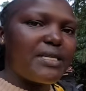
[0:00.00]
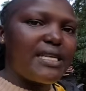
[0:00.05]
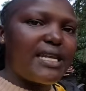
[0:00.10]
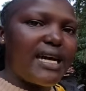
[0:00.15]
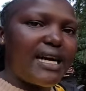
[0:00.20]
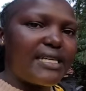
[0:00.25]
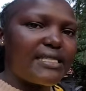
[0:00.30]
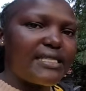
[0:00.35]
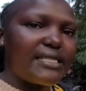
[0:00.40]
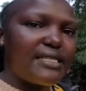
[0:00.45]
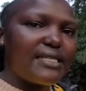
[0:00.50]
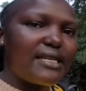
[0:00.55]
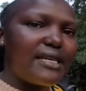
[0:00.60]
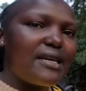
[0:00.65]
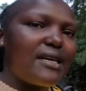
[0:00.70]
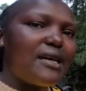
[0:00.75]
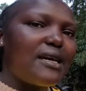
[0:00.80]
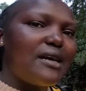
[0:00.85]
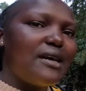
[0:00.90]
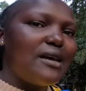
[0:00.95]
been asked,
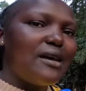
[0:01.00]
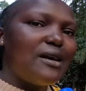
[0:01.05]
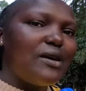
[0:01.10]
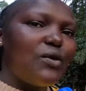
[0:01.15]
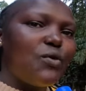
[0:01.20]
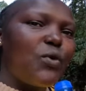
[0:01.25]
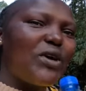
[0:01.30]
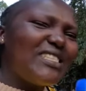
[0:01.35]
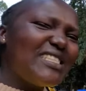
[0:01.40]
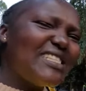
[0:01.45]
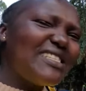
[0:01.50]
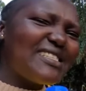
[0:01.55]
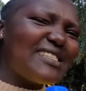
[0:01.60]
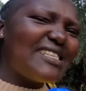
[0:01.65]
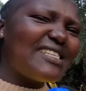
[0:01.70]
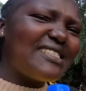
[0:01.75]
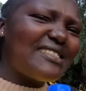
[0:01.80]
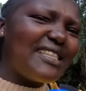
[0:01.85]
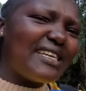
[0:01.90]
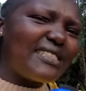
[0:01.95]
what is
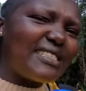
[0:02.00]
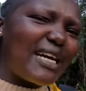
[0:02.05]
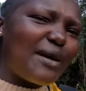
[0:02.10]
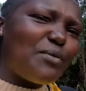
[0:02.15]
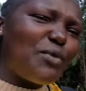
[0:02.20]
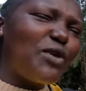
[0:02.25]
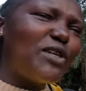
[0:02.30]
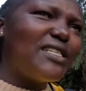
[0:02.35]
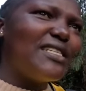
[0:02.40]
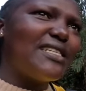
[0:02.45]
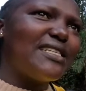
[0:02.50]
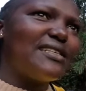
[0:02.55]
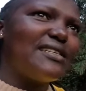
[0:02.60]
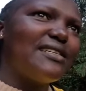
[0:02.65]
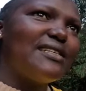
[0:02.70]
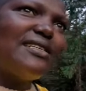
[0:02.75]
this that I'm holding?